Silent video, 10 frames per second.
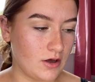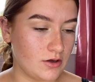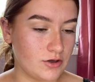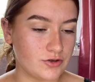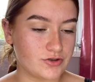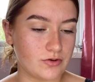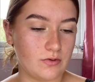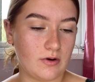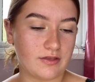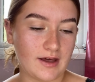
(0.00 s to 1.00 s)

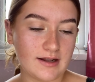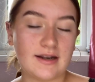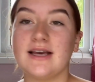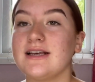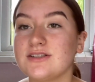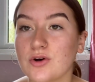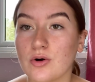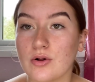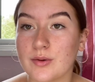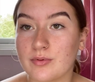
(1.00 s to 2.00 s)
So that is
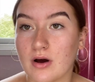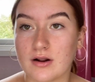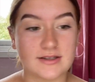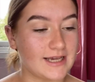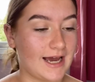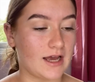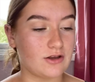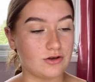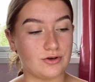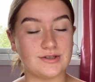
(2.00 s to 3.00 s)
all the products I
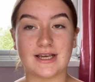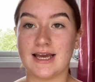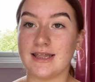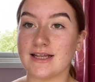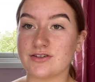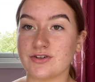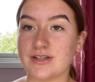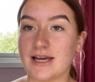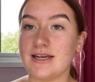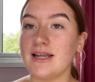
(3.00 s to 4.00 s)
use in this
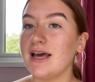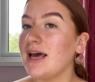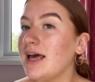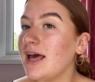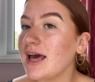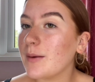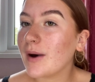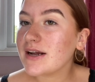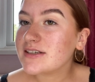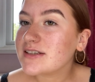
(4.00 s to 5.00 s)
routine.
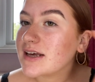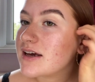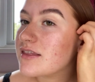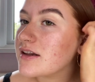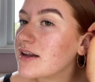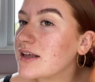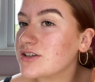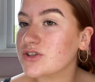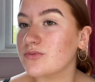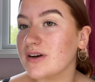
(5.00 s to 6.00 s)
I just think that it's
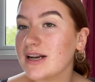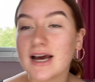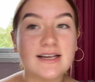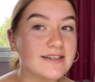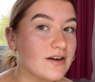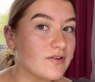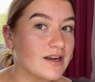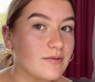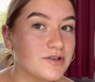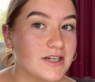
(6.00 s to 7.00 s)
just a really nice everyday
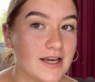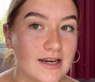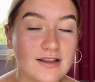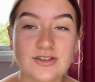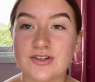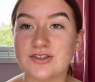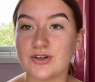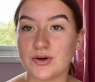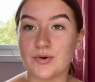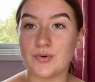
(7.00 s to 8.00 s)
routine that just, you
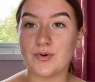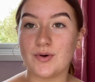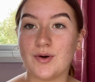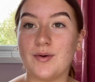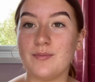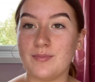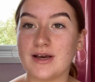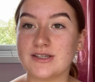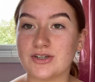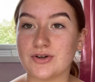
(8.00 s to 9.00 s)
know,
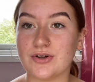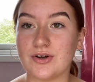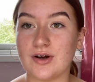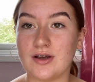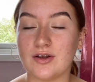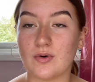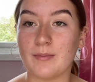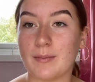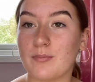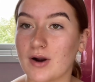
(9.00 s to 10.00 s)
makes you, you know, a
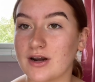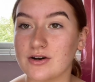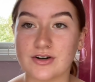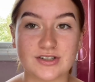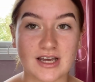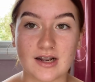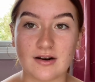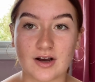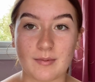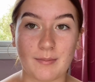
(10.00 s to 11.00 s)
bit brighter, your skin
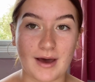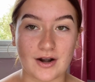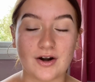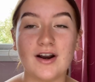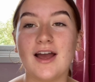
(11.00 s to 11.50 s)
look a bit better.